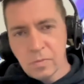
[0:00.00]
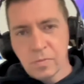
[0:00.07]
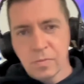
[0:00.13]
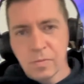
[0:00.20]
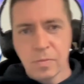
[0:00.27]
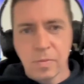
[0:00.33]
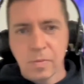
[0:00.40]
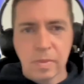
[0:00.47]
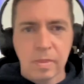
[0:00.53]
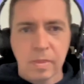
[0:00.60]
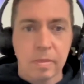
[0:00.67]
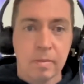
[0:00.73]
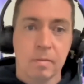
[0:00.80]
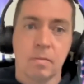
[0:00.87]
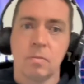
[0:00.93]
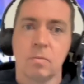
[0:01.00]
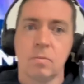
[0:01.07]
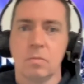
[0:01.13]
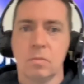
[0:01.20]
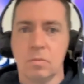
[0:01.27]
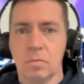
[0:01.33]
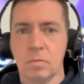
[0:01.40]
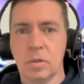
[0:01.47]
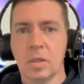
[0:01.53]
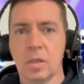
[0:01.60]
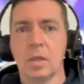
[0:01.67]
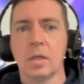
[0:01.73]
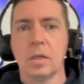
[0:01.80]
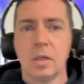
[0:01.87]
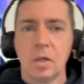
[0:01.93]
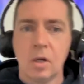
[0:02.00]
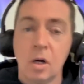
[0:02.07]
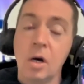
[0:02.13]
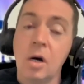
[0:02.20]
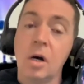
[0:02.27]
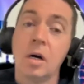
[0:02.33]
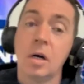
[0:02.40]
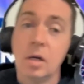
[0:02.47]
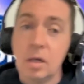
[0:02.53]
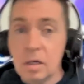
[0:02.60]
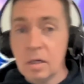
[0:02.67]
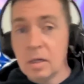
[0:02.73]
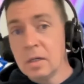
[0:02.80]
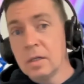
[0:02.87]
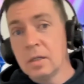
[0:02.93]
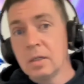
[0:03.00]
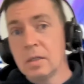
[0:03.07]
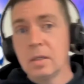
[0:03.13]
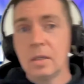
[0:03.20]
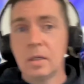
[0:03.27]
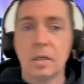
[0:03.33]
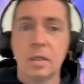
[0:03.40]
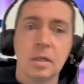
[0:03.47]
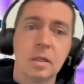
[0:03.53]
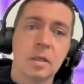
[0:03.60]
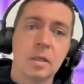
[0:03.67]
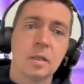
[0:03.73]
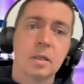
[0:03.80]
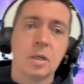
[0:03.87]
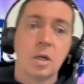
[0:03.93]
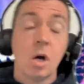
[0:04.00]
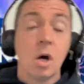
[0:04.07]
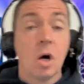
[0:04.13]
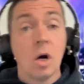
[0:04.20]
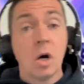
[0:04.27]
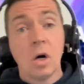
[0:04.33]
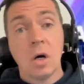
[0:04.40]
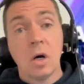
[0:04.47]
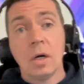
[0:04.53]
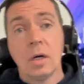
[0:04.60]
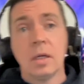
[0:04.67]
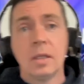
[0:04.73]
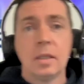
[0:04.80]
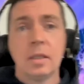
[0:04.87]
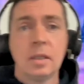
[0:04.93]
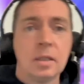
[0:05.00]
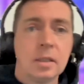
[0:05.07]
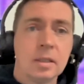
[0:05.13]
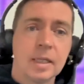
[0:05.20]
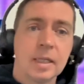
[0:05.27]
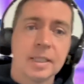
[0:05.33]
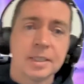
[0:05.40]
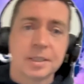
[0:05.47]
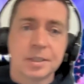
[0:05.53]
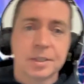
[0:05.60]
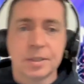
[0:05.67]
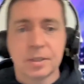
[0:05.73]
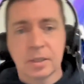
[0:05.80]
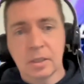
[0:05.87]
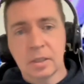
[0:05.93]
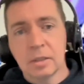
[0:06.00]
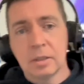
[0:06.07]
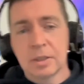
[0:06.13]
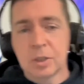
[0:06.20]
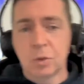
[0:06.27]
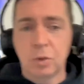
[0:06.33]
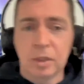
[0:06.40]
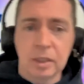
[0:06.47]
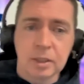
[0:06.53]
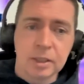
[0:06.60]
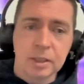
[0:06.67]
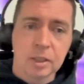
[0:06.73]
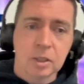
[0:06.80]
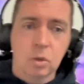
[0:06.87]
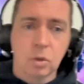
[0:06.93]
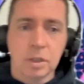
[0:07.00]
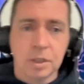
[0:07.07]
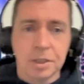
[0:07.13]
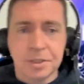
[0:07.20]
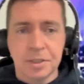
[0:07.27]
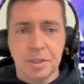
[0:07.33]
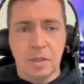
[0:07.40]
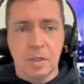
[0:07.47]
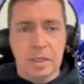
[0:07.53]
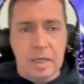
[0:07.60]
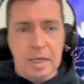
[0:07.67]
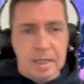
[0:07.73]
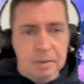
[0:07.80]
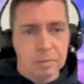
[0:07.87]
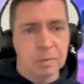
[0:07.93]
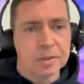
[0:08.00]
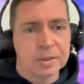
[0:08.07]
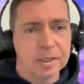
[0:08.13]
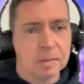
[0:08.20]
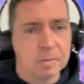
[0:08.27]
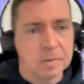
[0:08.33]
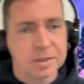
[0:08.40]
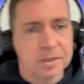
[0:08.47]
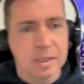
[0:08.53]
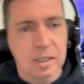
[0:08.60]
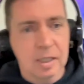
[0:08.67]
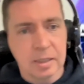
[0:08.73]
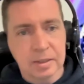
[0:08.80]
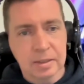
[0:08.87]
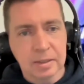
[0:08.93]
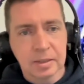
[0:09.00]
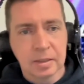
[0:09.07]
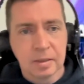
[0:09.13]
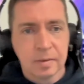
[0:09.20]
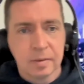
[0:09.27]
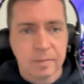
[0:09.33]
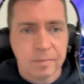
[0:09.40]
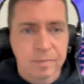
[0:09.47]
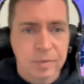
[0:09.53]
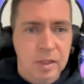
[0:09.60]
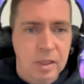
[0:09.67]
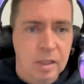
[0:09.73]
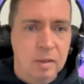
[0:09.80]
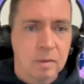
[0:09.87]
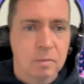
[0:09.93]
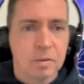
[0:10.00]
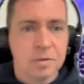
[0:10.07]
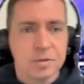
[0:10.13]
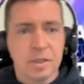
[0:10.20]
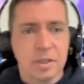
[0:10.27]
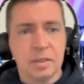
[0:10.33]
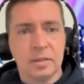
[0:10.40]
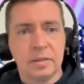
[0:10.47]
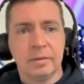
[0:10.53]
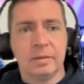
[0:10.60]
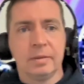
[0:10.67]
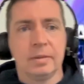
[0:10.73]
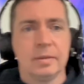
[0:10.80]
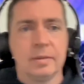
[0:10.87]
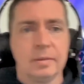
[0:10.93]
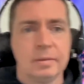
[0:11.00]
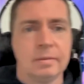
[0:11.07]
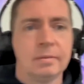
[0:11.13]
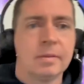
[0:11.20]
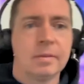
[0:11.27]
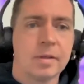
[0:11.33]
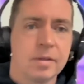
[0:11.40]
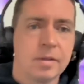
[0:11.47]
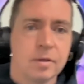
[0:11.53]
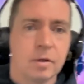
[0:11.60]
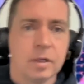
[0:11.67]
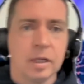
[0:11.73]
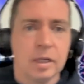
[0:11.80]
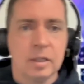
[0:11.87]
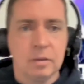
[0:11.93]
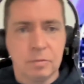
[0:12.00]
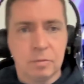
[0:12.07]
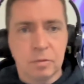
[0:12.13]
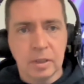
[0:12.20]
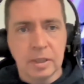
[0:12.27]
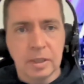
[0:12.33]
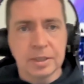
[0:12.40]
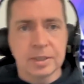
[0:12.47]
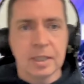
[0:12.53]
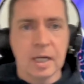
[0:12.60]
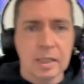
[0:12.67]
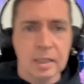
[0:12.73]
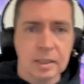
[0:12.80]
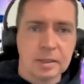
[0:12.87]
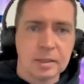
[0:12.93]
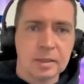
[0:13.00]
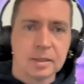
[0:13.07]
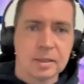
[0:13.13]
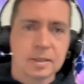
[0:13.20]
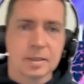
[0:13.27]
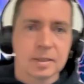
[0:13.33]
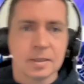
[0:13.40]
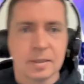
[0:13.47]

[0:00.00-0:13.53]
Sparrow, up and fly away. Nice. Straight into the chorus there at what time is that? Within 30-40 seconds.